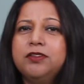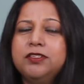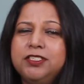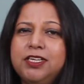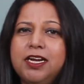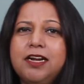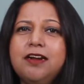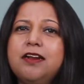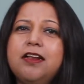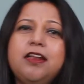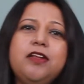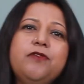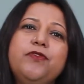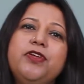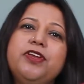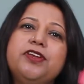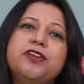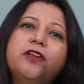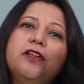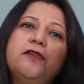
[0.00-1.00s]
Generally,
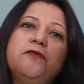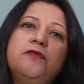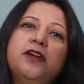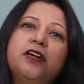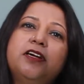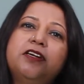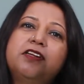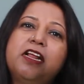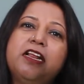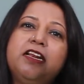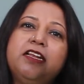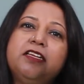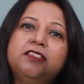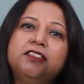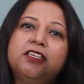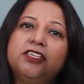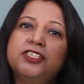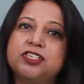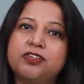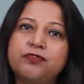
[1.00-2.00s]
we deliver a training
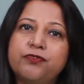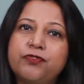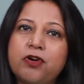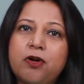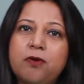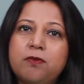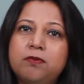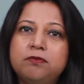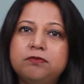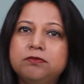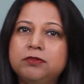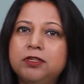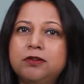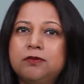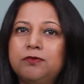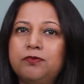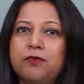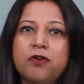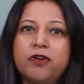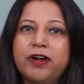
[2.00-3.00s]
session
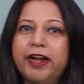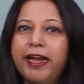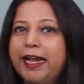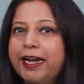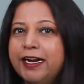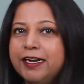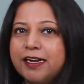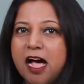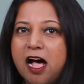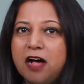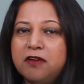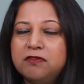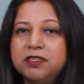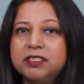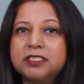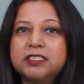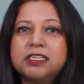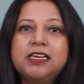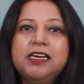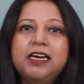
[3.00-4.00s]
for 8
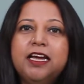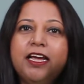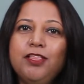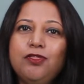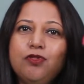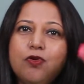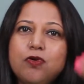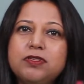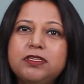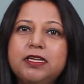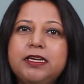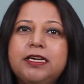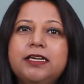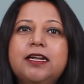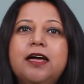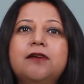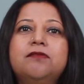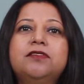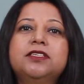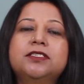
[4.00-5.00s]
hours. In those 8
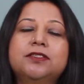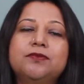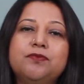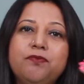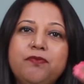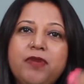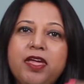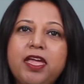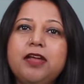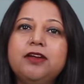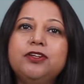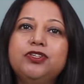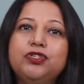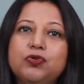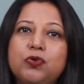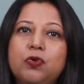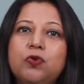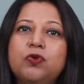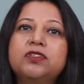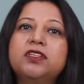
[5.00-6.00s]
hours, make
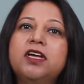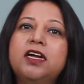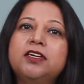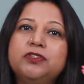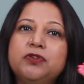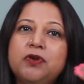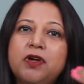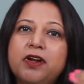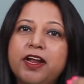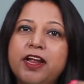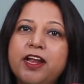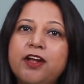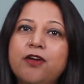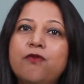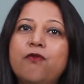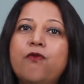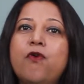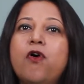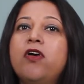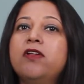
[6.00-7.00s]
sure that you are
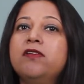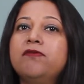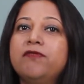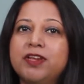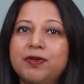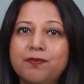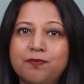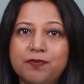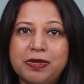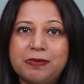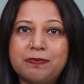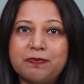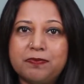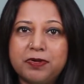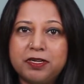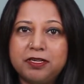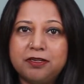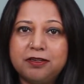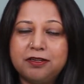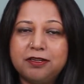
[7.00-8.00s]
involving
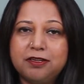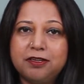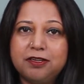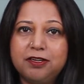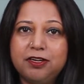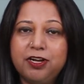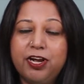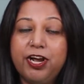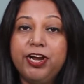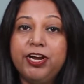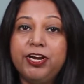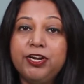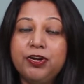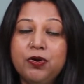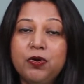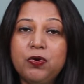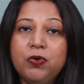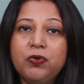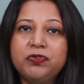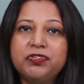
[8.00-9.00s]
people.
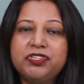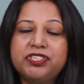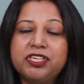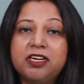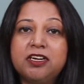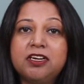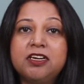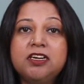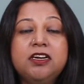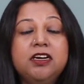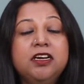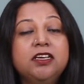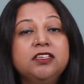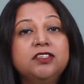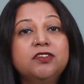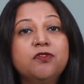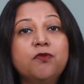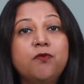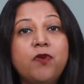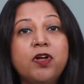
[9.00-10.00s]
Inclusion is
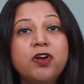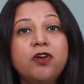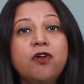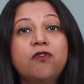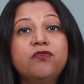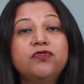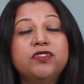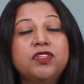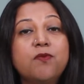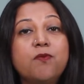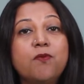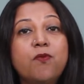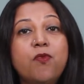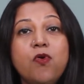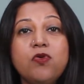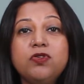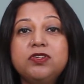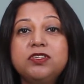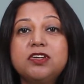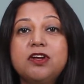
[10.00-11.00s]
one of the
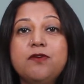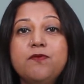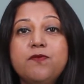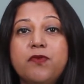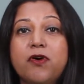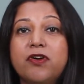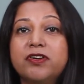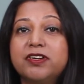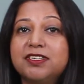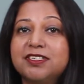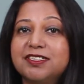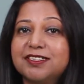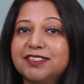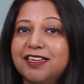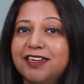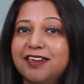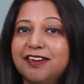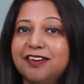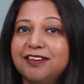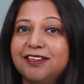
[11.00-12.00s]
most important
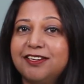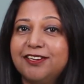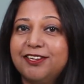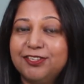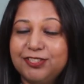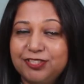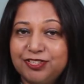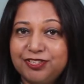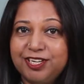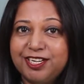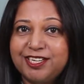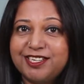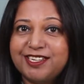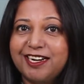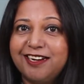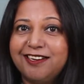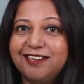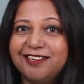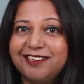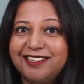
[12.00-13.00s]
skills today
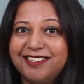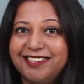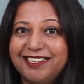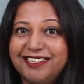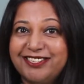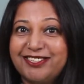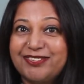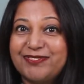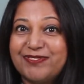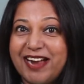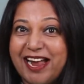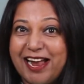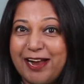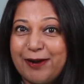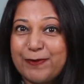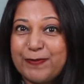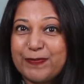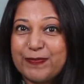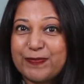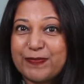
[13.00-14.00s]
trainers need to have.